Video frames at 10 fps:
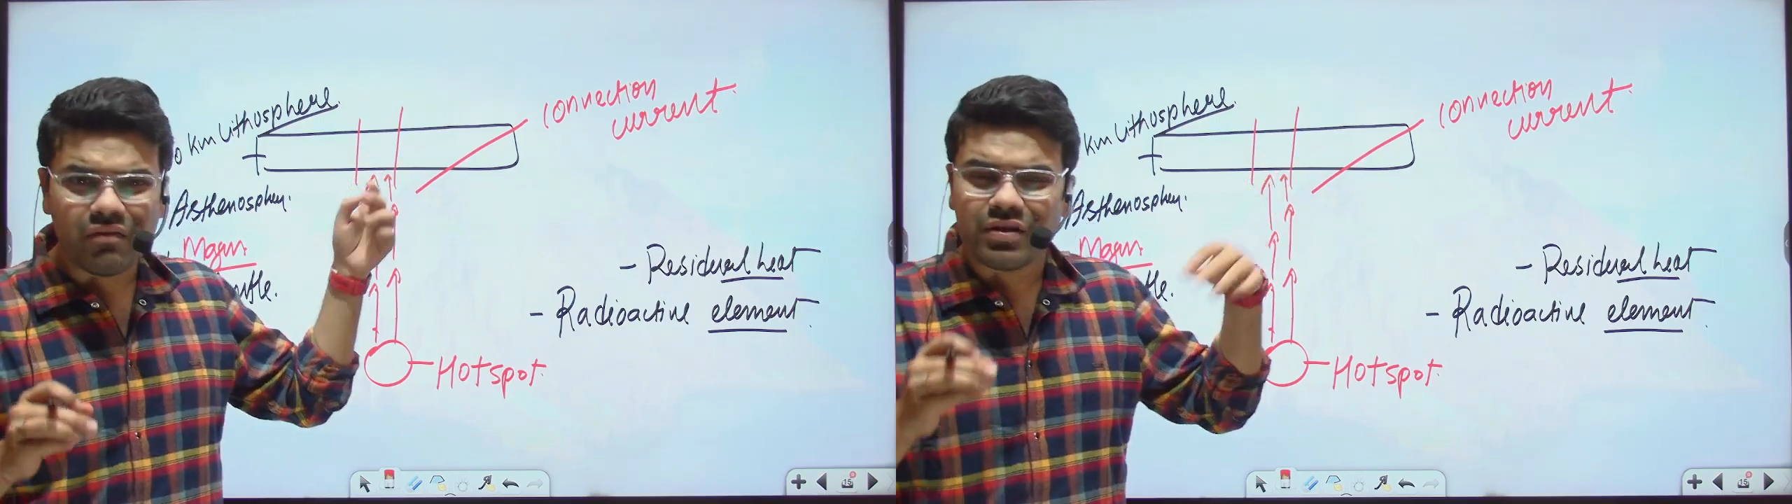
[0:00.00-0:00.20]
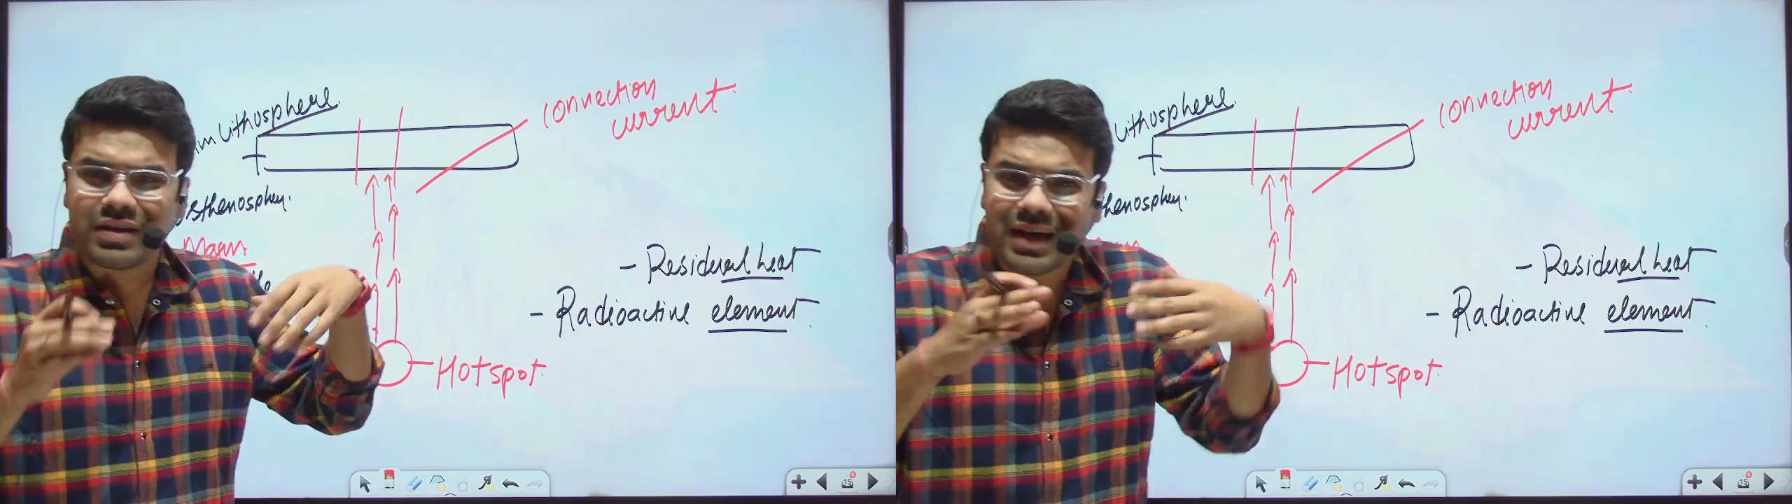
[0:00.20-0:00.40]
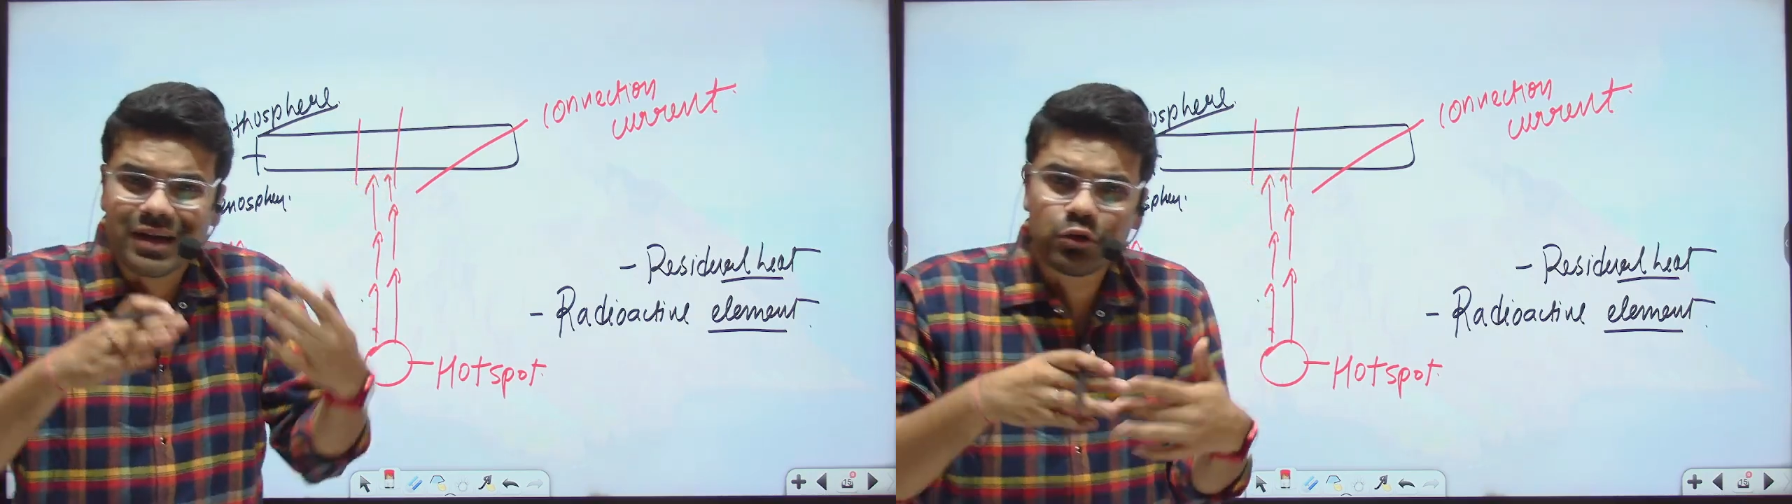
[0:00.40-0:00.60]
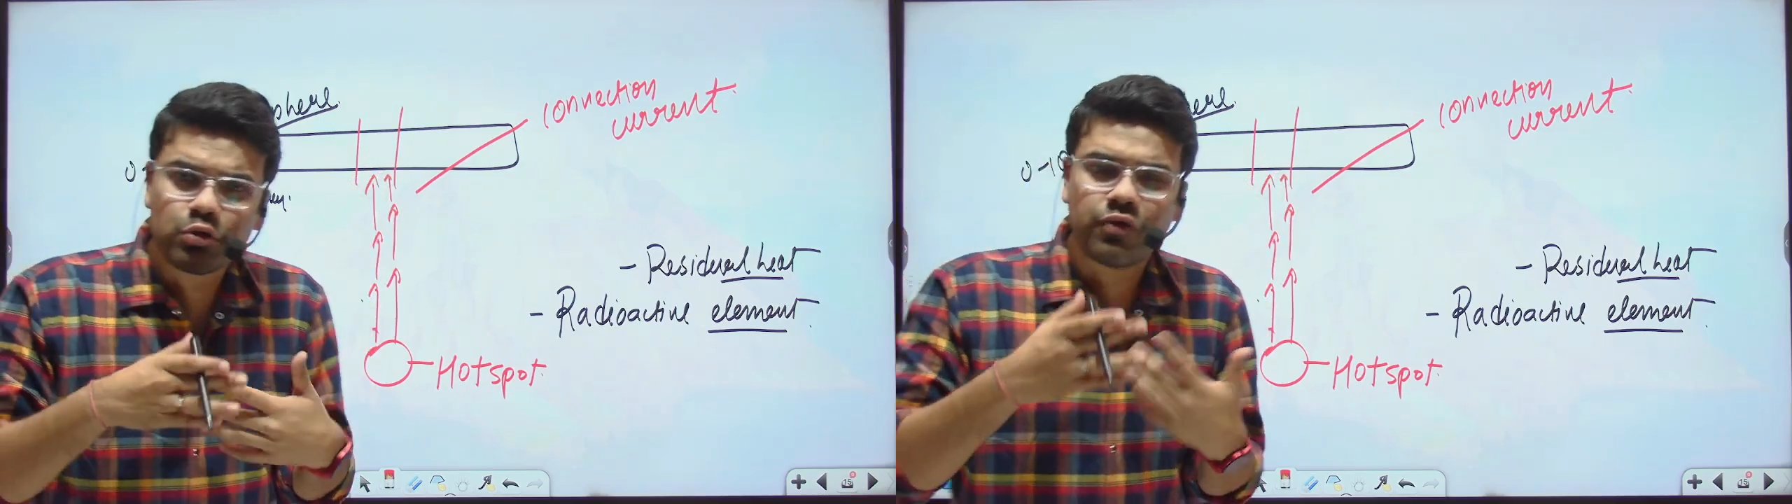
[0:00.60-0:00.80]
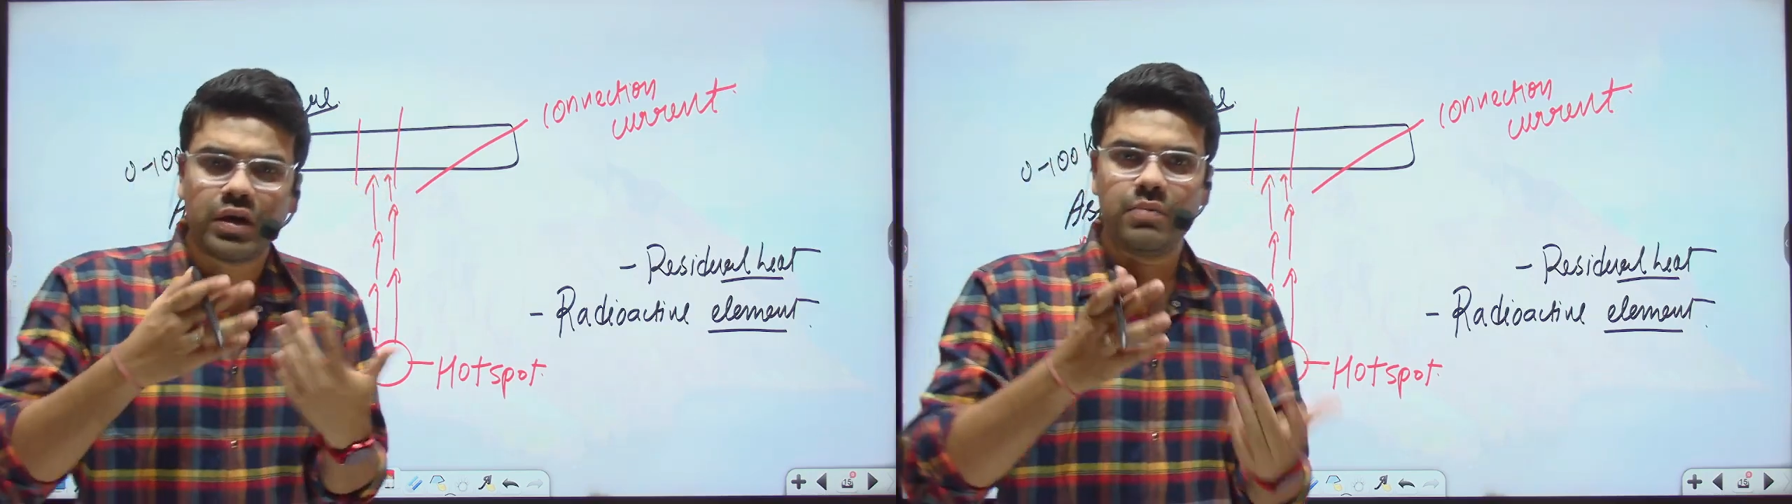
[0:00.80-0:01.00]
10 to
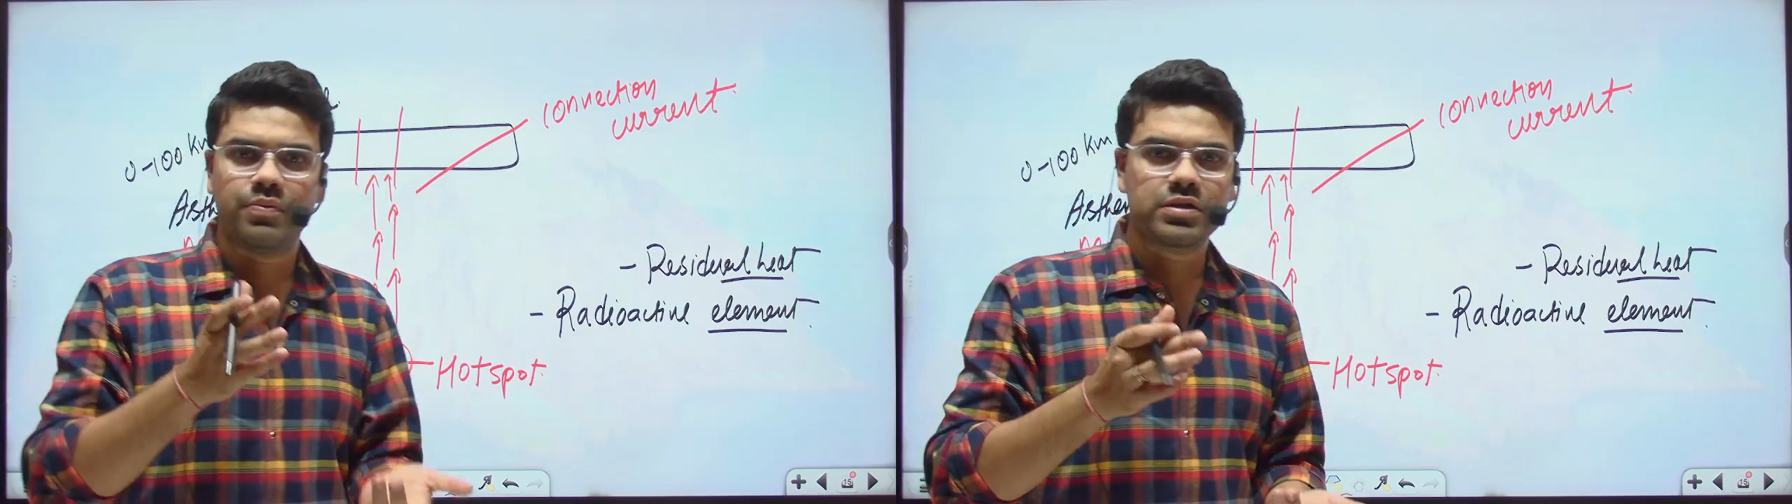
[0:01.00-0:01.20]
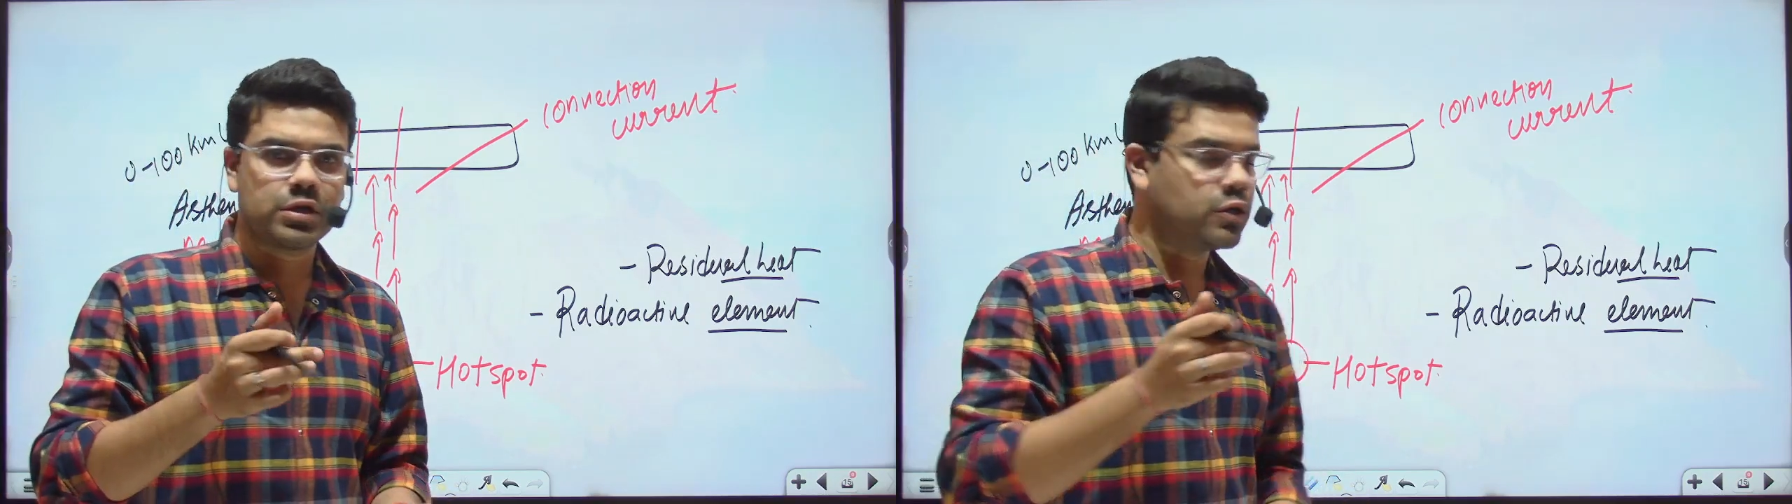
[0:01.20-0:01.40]
20% of